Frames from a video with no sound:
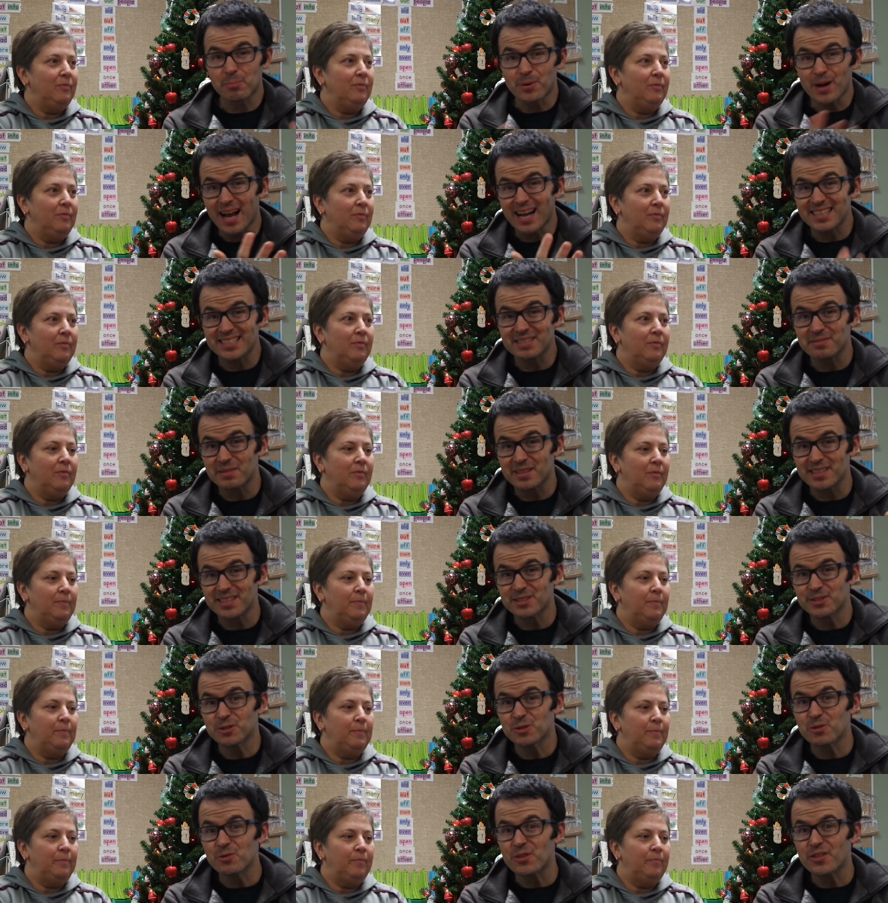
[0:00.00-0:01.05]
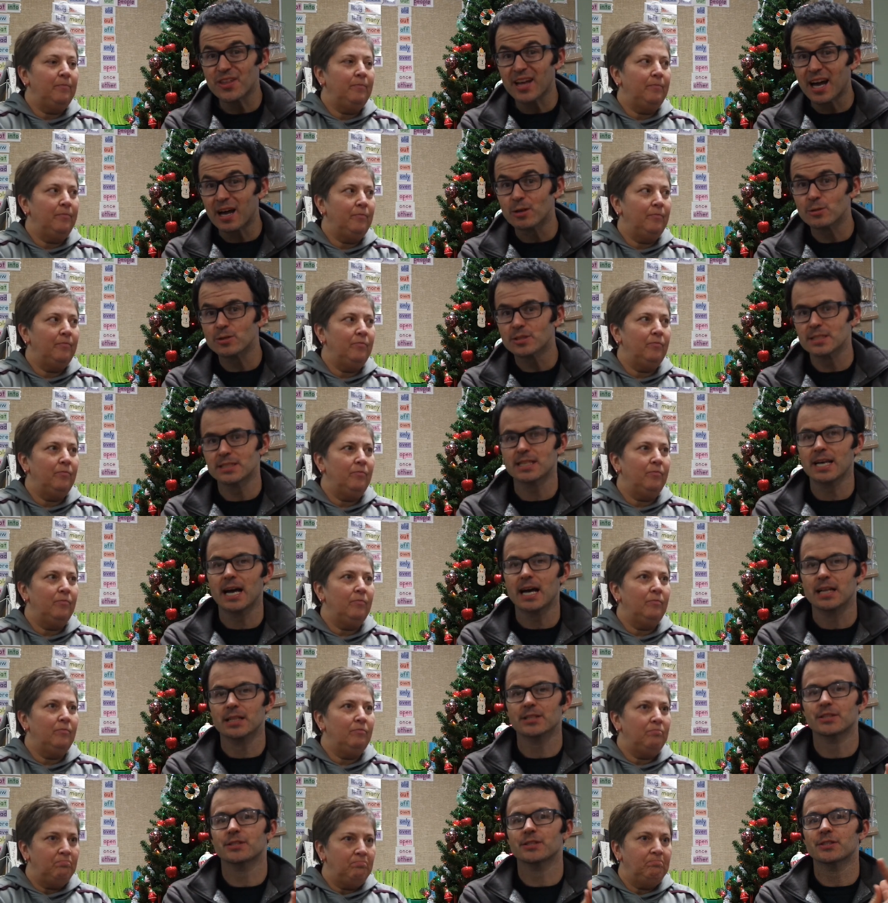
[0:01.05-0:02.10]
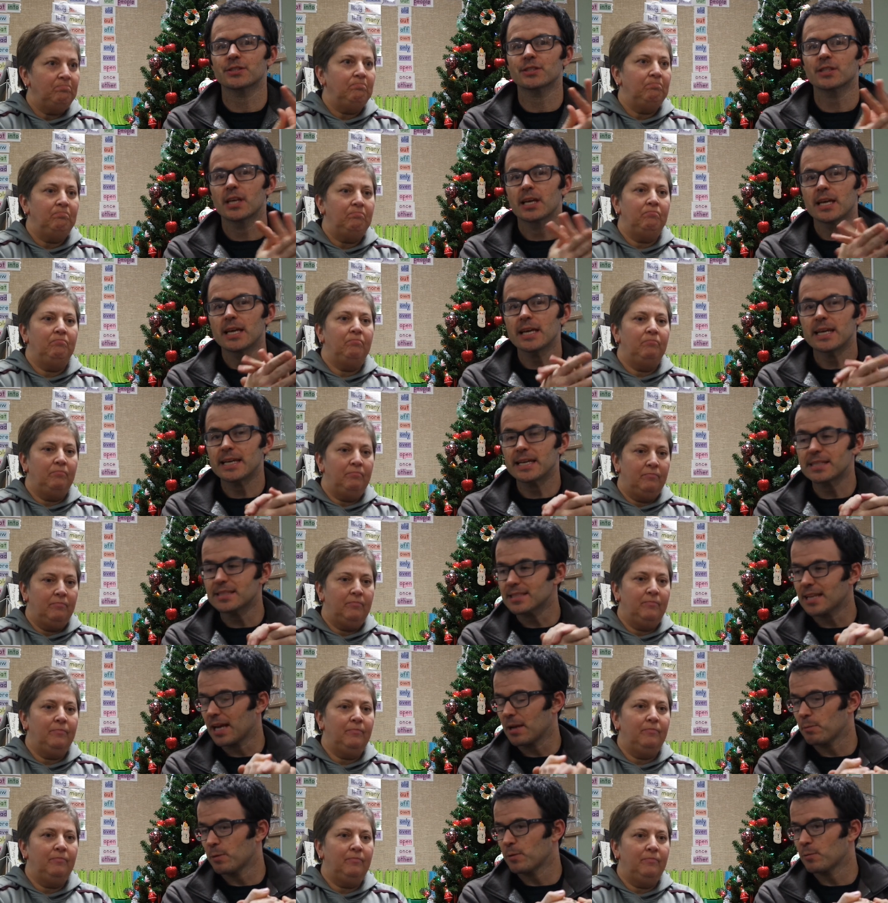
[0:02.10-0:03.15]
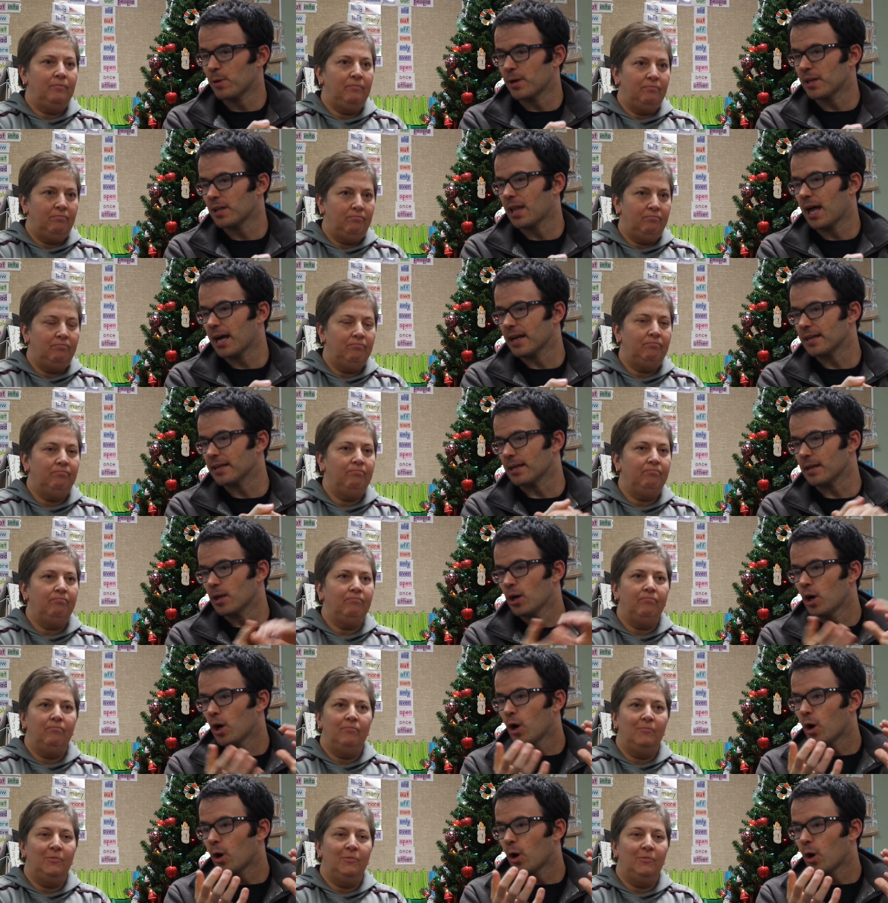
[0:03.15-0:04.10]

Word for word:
Speaker 1: approximately $2,000 each time we run a lock-in.